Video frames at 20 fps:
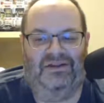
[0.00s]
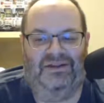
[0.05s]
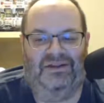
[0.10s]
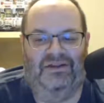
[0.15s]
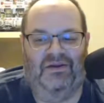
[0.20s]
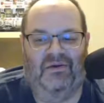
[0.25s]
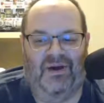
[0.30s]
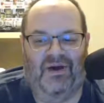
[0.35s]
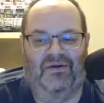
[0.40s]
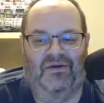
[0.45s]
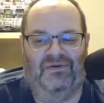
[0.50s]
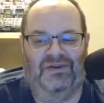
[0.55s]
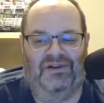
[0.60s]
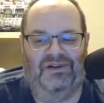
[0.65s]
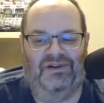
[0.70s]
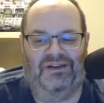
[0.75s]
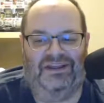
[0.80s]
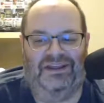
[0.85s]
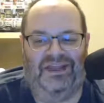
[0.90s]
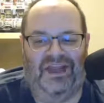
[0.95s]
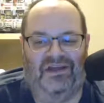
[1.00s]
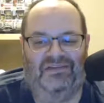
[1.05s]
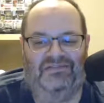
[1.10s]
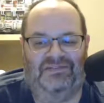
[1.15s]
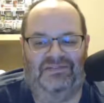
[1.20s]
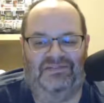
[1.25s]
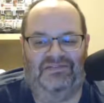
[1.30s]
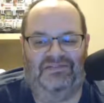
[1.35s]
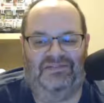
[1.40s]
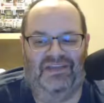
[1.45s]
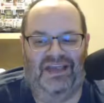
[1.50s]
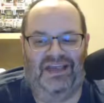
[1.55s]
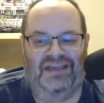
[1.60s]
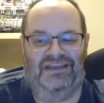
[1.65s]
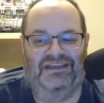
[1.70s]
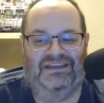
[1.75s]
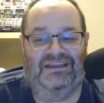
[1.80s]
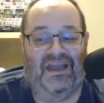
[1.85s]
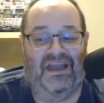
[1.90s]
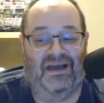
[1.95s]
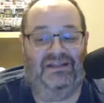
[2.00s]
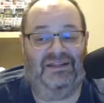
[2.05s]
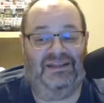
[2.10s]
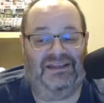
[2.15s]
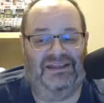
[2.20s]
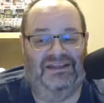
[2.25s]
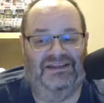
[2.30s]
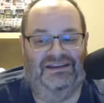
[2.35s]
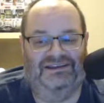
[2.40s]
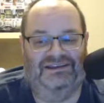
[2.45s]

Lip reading: go out on a guess and say Kelly.